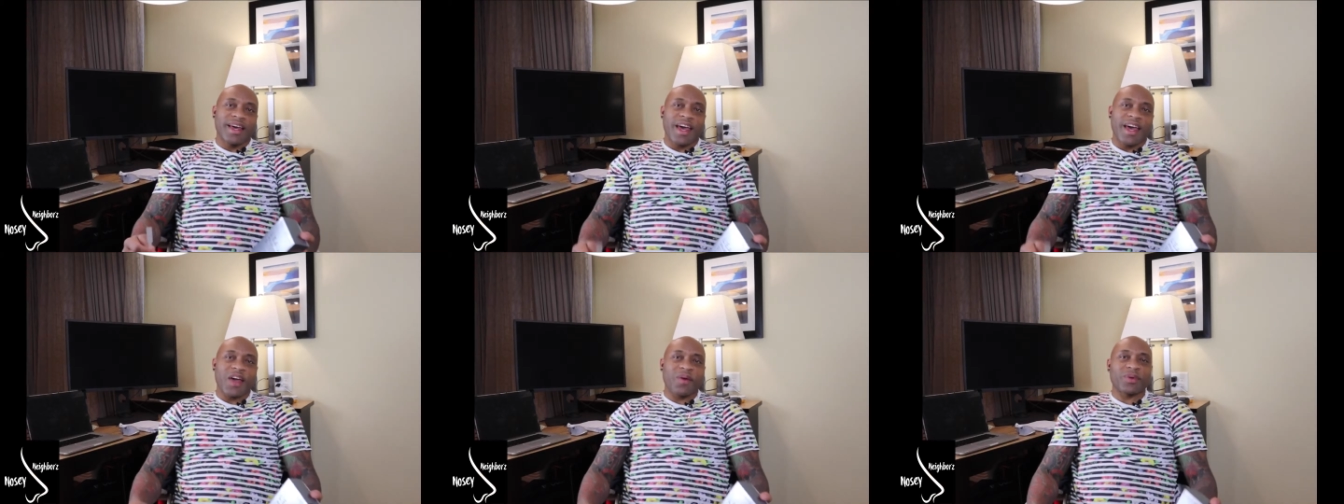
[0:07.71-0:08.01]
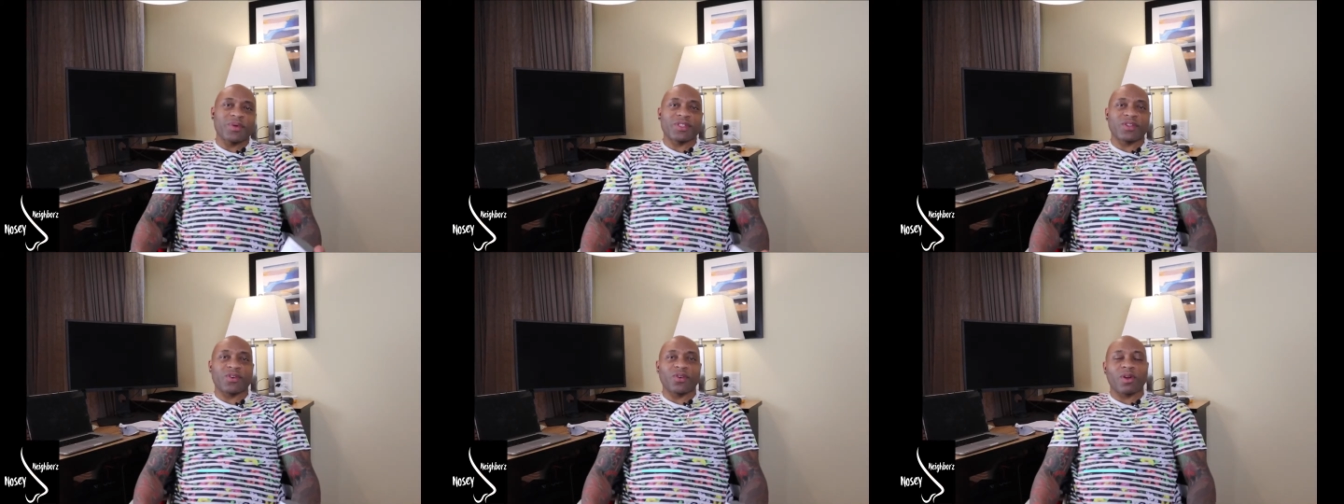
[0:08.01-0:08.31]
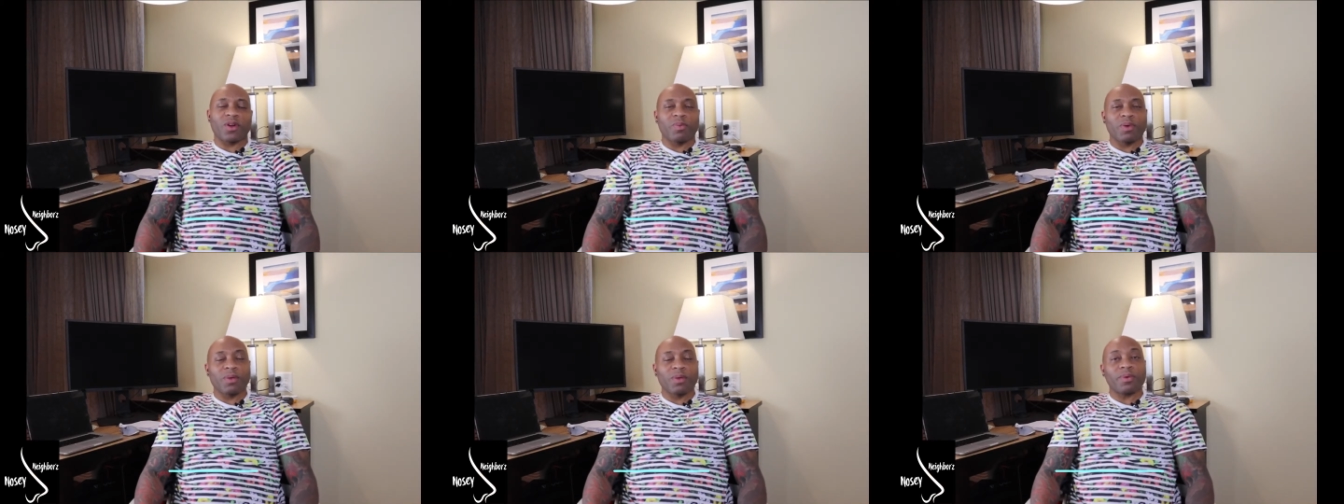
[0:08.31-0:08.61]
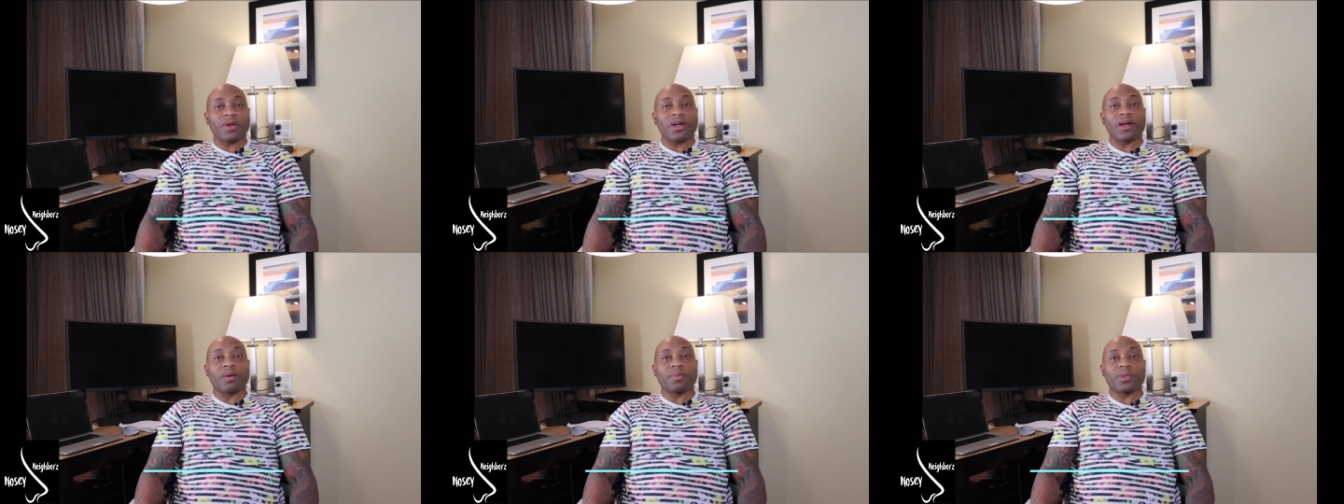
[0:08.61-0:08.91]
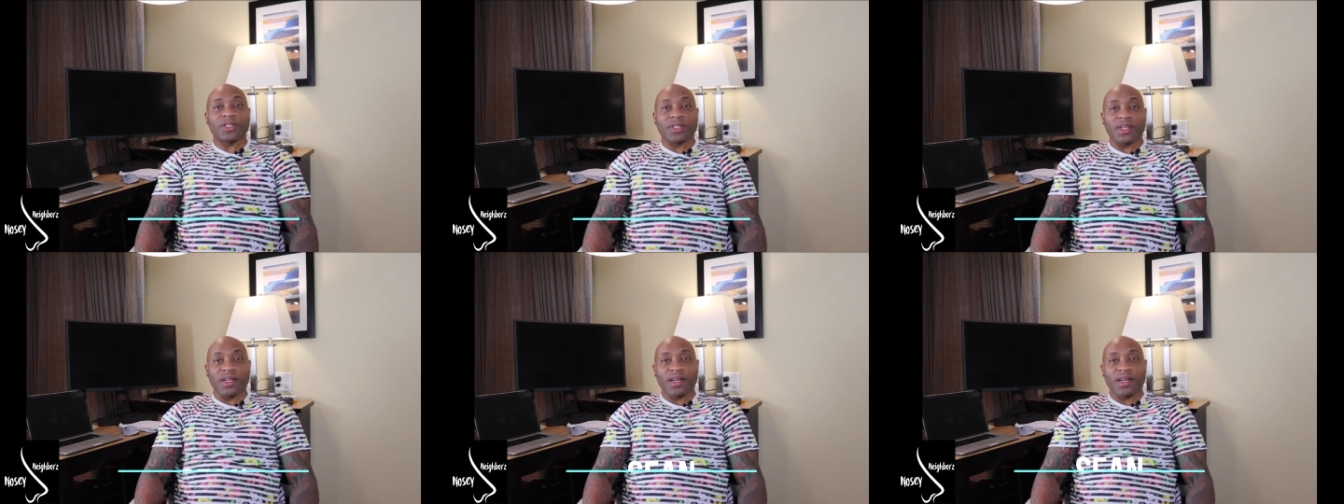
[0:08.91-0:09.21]
Hey, what's going on, people? I'm
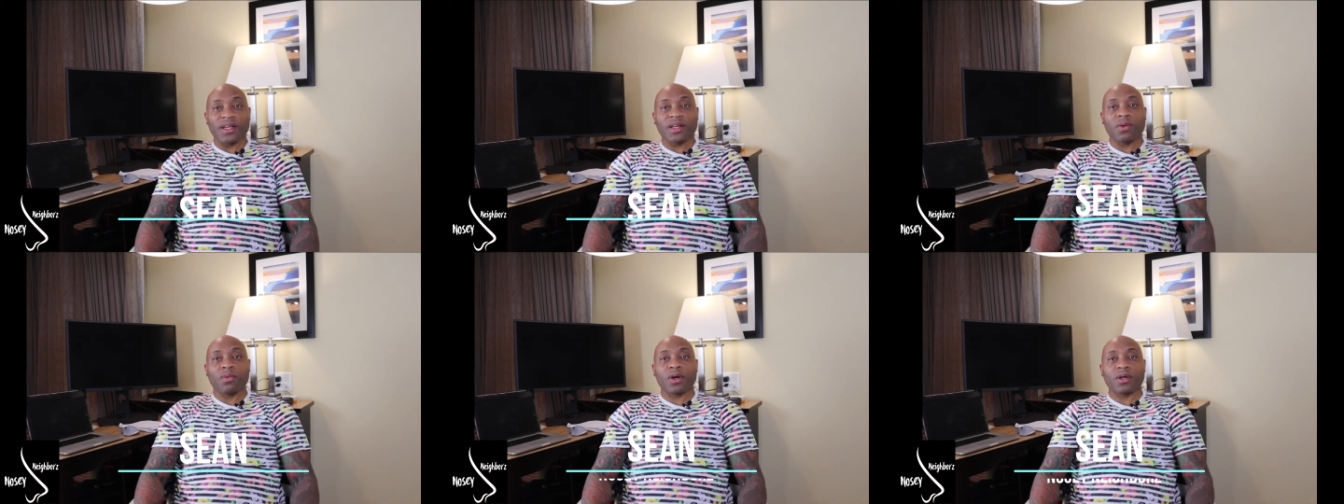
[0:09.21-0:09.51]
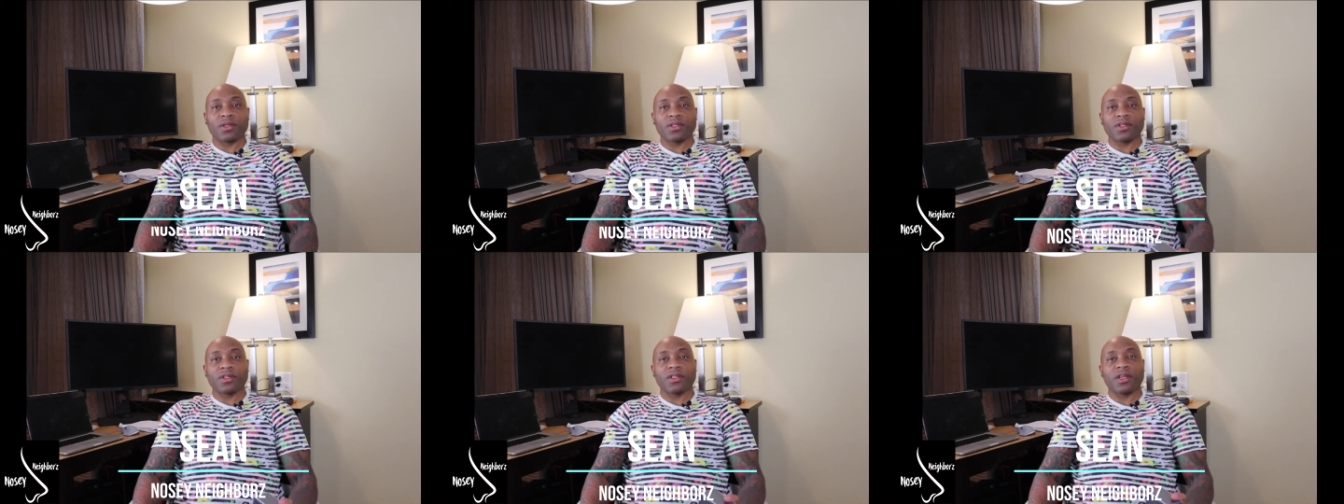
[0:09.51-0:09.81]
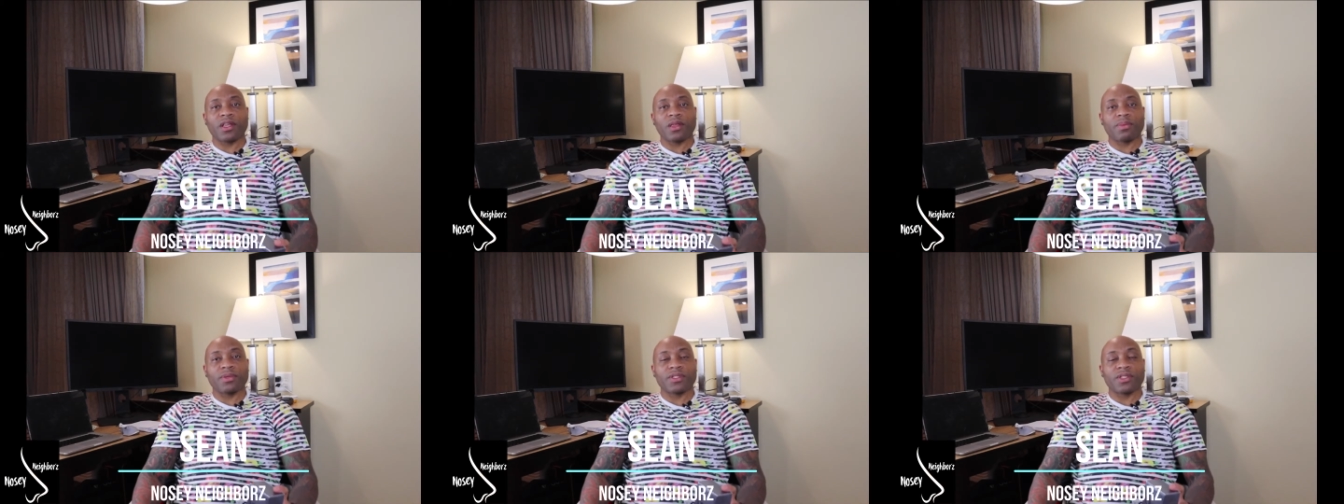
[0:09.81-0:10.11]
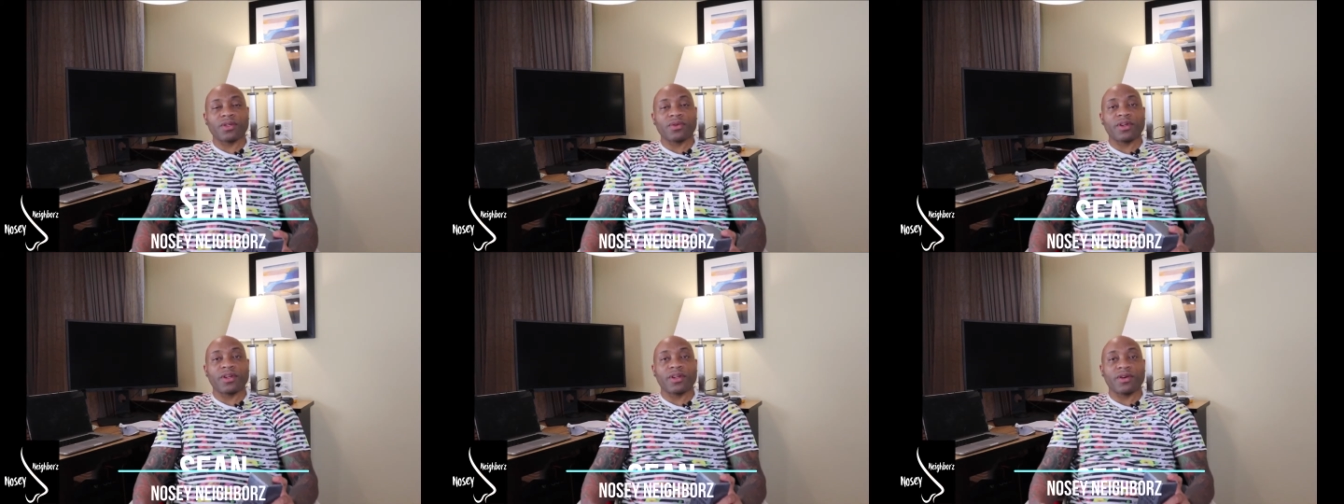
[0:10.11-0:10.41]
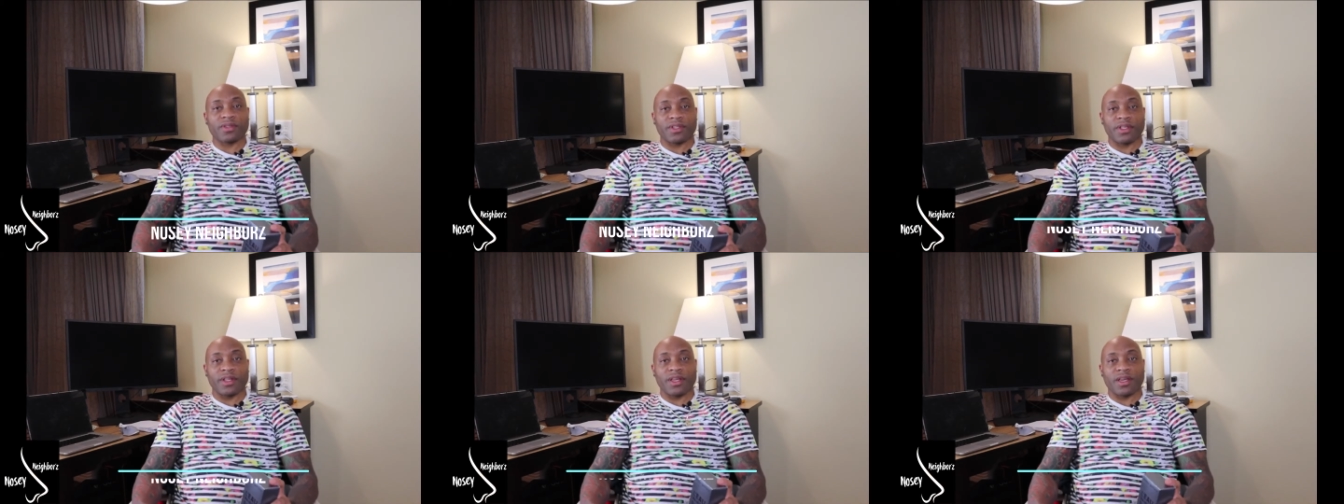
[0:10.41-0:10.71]
Sean, and welcome to another episode of
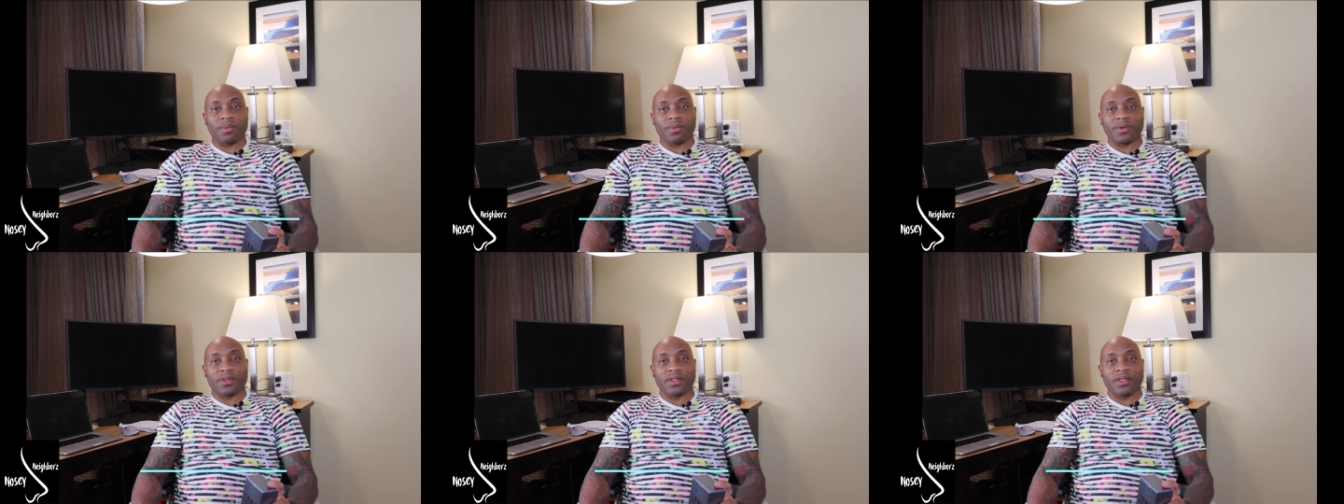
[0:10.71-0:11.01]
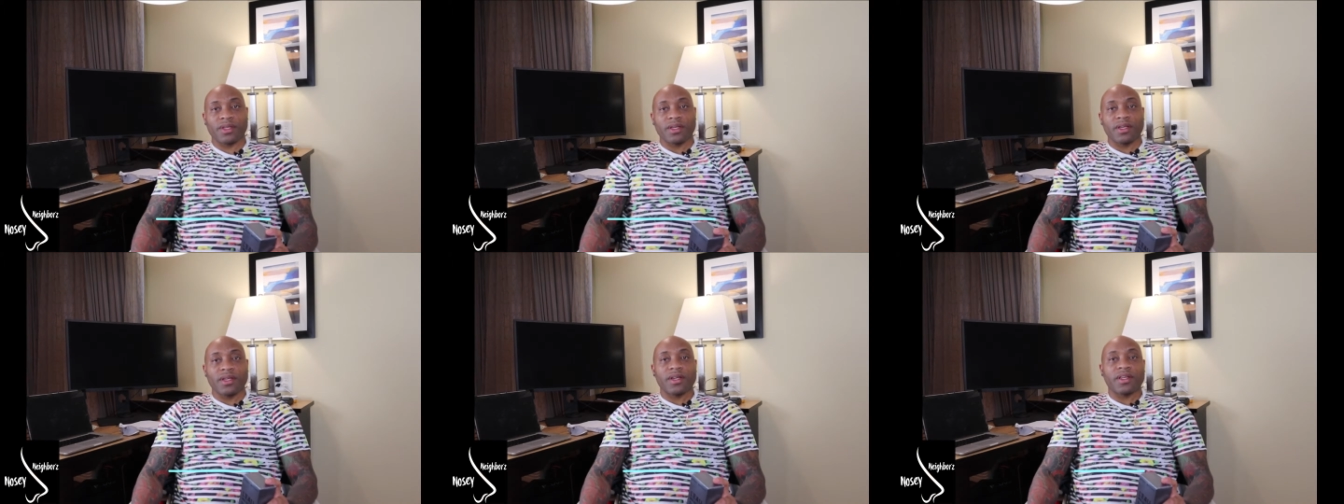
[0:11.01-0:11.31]
Nosy Neighbors,